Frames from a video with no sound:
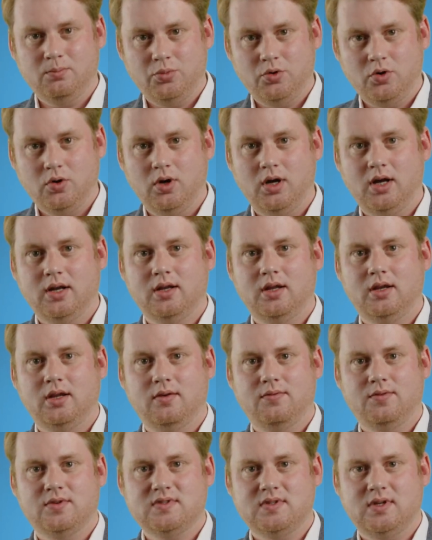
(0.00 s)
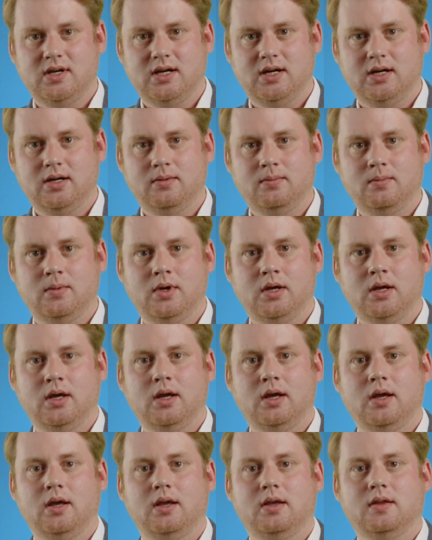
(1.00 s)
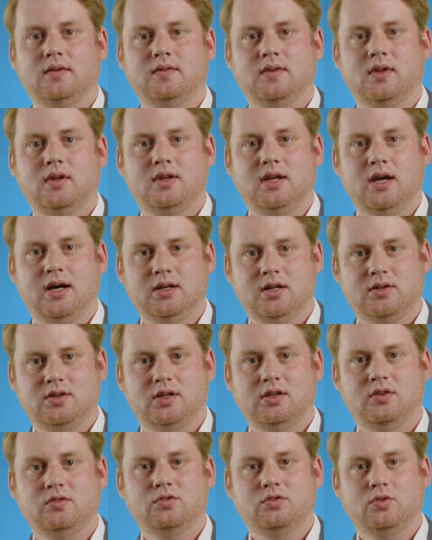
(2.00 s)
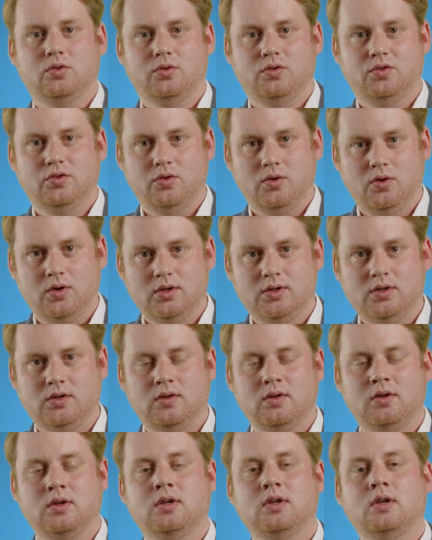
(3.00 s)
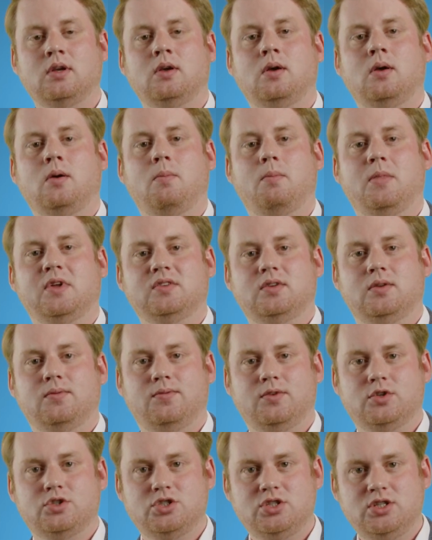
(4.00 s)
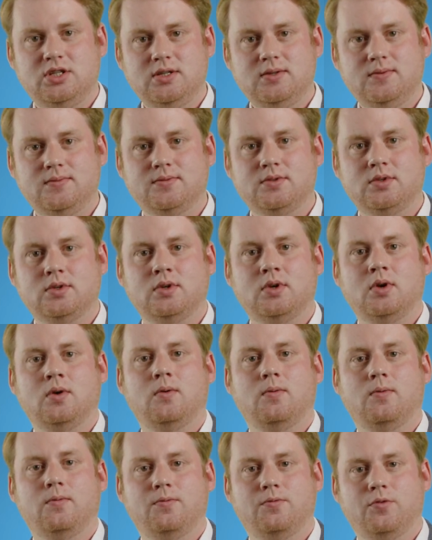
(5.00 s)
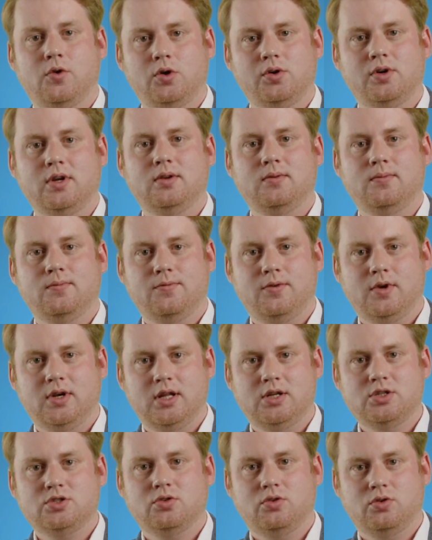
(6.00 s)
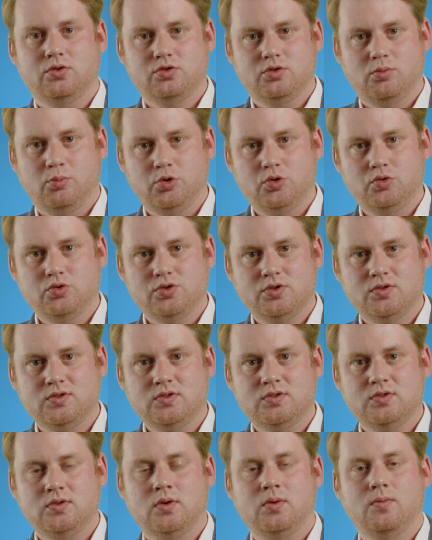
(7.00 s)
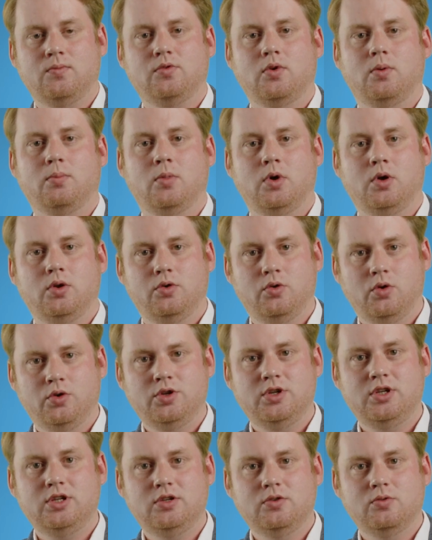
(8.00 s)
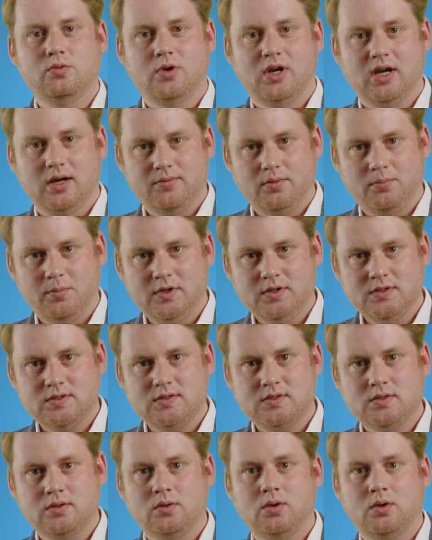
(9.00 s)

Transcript: prong under the FSR is that the undertakings concerned must have achieved foreign financial contributions from non-EU governments